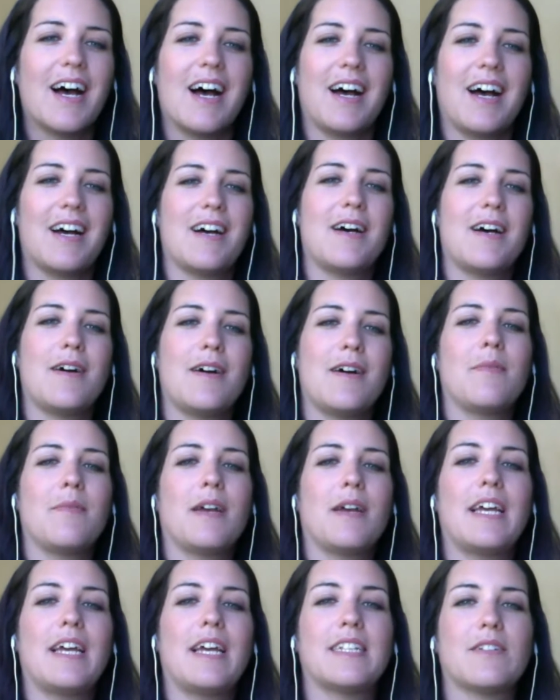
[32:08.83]

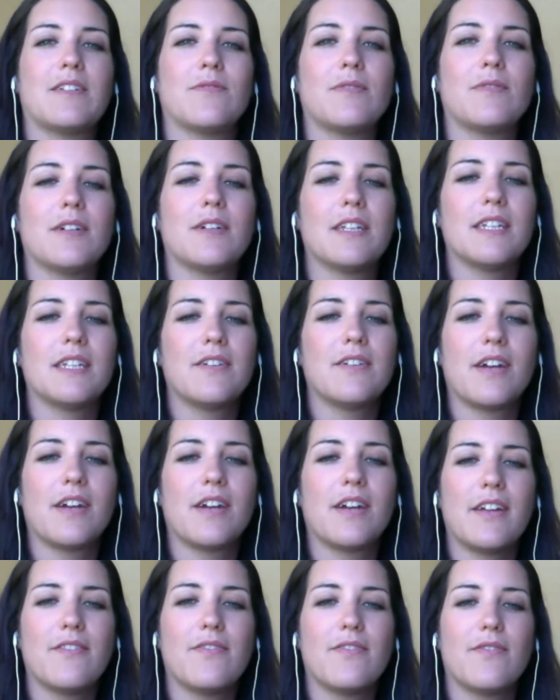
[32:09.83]
It's really
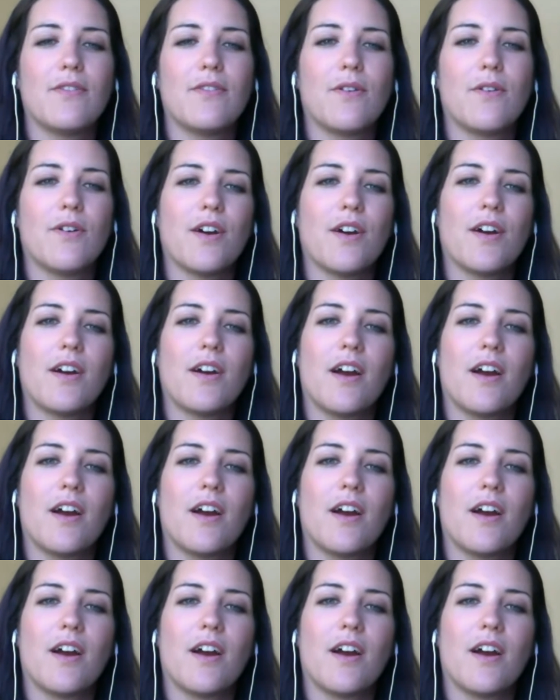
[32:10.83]
great for